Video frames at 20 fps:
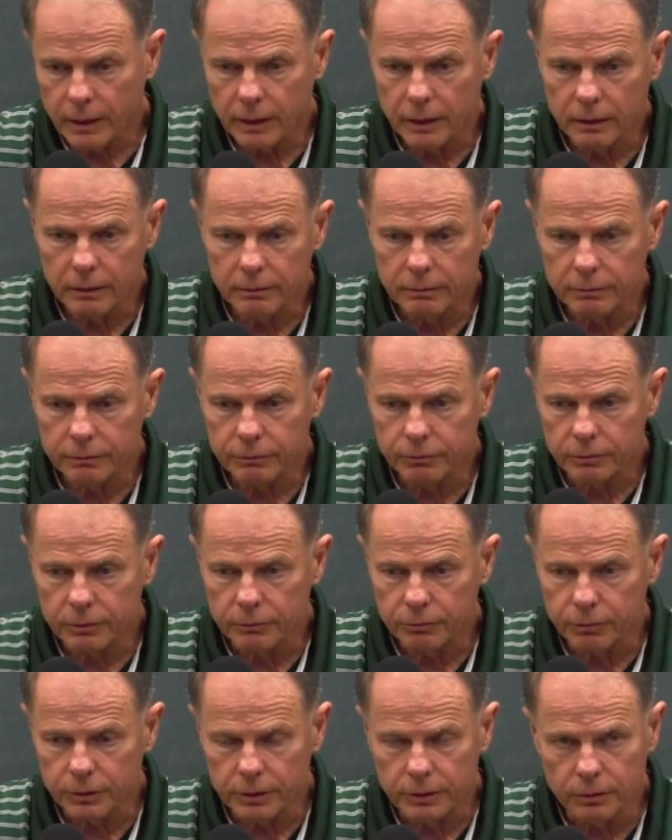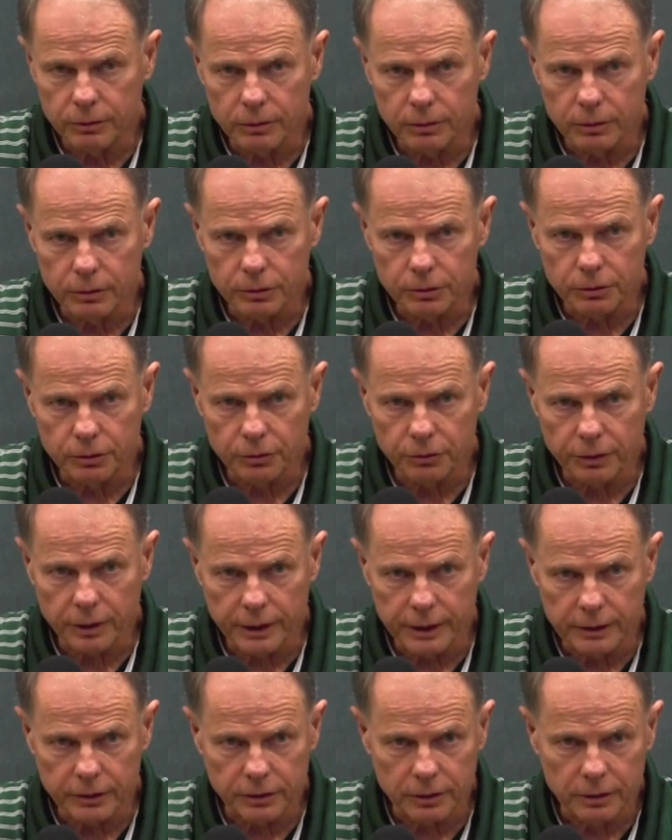If we do those two
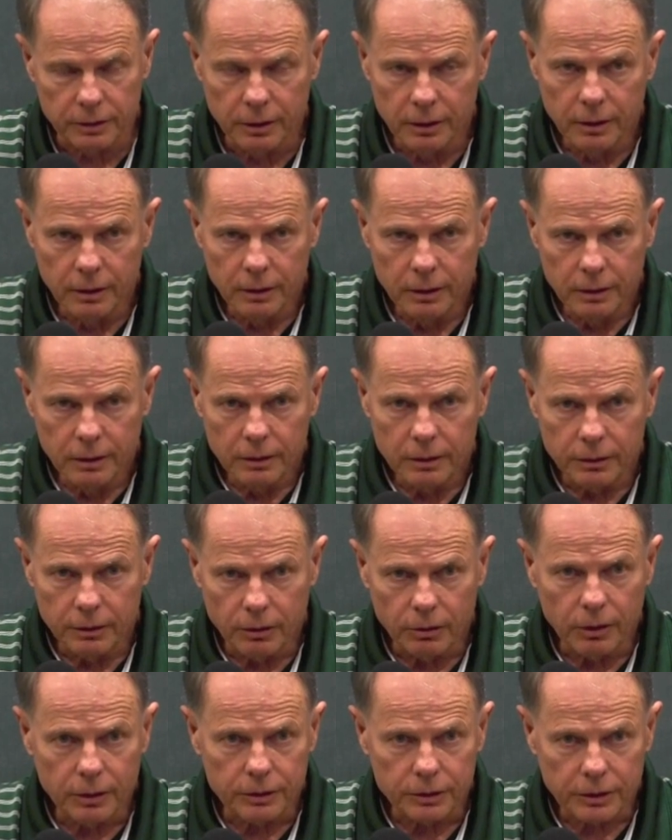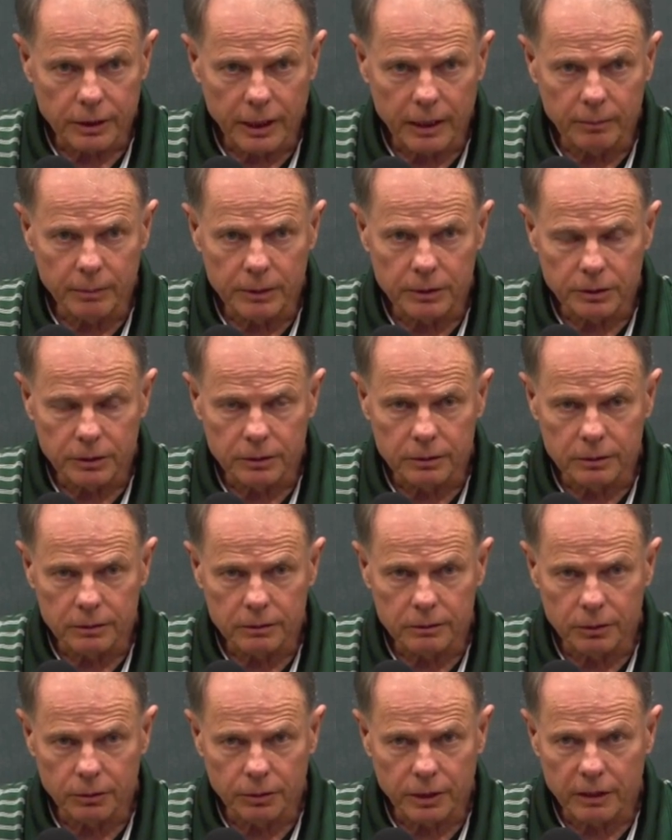things and know our assignments
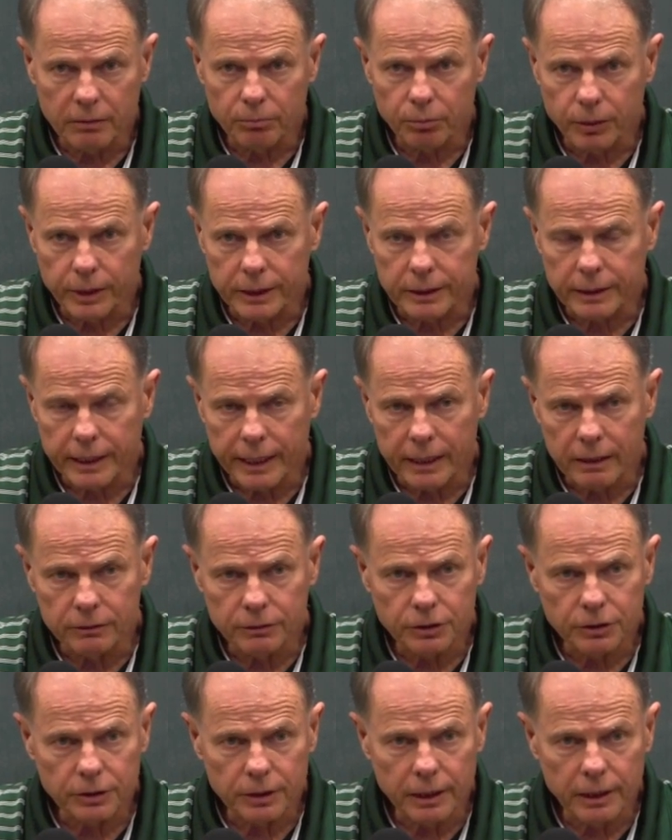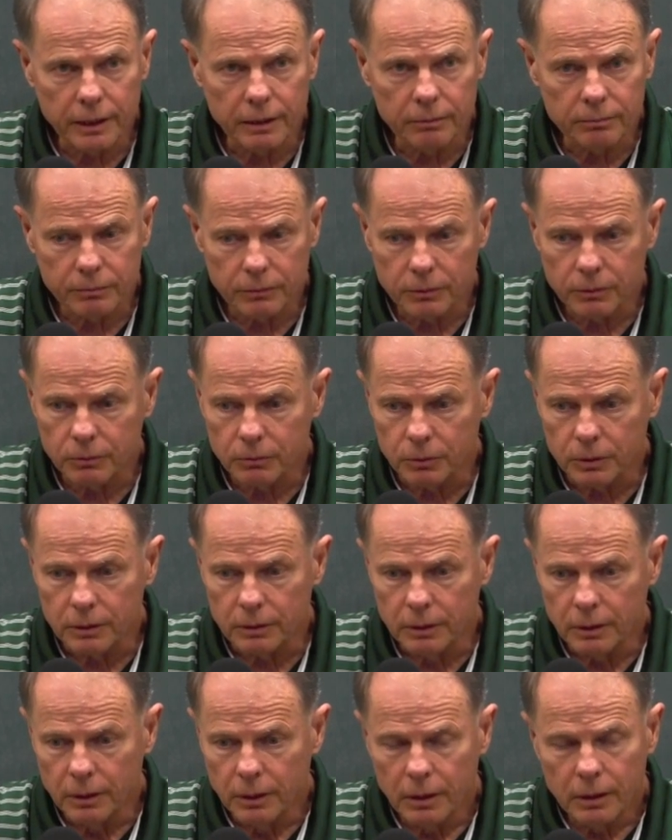and don't have breakdowns,
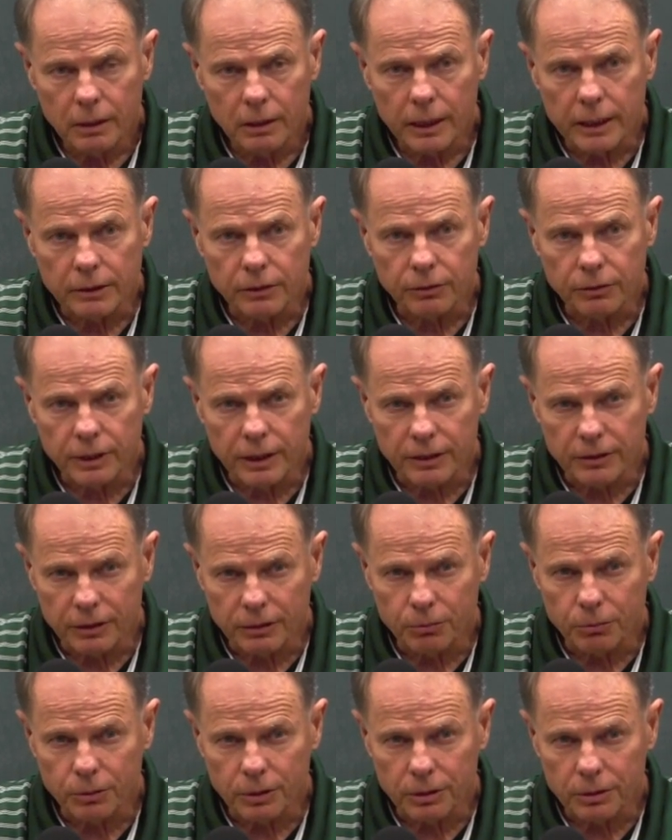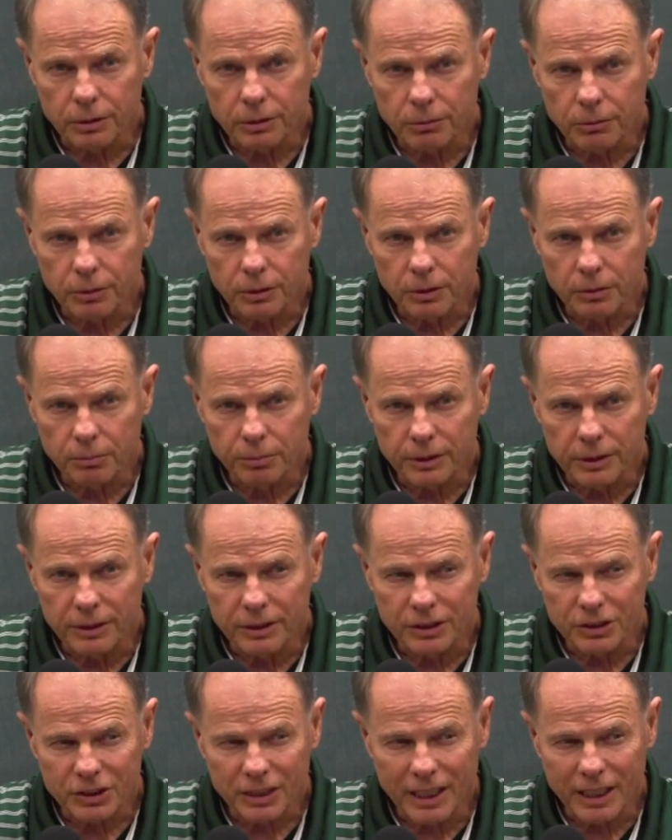we'd like to think that we're going to be
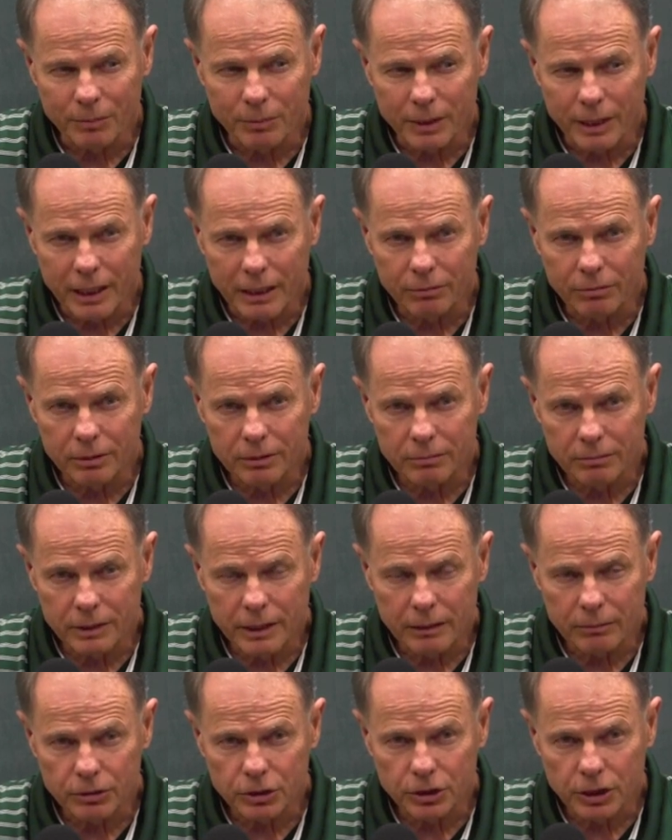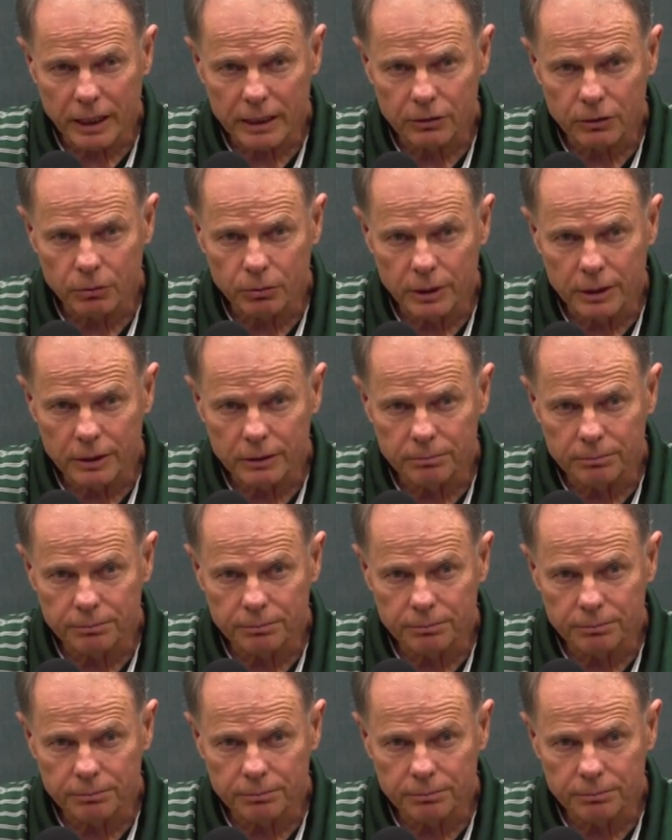in this game and have a shot to win